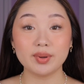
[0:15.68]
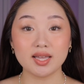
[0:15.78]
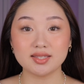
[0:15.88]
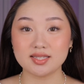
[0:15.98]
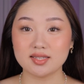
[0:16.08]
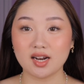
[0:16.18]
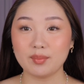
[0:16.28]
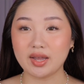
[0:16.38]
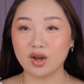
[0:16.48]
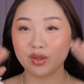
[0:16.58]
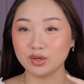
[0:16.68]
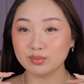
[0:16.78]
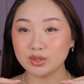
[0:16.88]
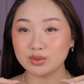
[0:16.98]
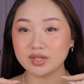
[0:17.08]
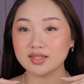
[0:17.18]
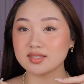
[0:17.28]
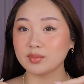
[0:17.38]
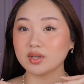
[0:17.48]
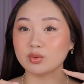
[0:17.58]
But this is kind of my other mood in the
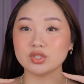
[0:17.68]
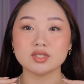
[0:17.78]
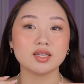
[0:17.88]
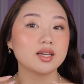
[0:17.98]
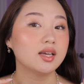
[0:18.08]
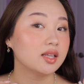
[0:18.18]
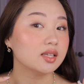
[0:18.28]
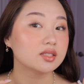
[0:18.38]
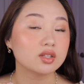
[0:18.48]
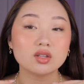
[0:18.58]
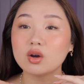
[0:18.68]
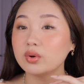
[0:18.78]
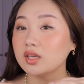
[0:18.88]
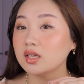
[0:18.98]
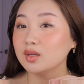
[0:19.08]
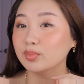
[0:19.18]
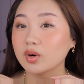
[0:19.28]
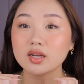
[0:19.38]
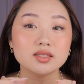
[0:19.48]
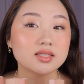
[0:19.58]
summer, which is like this glowy,
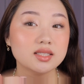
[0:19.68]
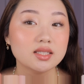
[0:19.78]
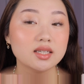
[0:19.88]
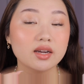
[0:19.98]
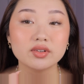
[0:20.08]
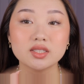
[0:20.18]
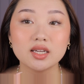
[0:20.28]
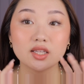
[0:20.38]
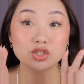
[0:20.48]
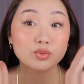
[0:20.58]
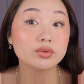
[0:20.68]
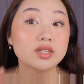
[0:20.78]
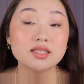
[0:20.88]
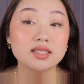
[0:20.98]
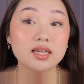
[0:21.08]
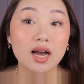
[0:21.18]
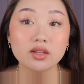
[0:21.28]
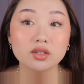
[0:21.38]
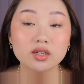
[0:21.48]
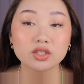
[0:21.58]
bronzy, everyday, like super easy eye
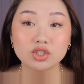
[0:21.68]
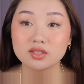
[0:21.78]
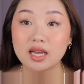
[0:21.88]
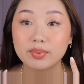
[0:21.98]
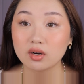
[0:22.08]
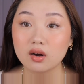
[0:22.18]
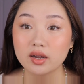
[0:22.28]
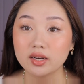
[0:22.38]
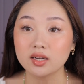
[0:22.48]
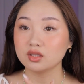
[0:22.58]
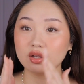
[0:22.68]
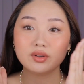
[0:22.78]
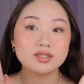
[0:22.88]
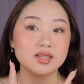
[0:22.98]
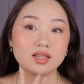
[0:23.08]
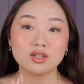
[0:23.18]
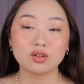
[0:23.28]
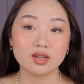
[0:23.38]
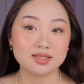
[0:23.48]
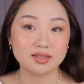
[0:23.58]
look, just slap it on, glowy skin,
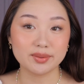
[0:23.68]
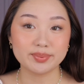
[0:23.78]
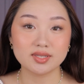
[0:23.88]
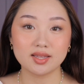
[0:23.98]
glossy lips,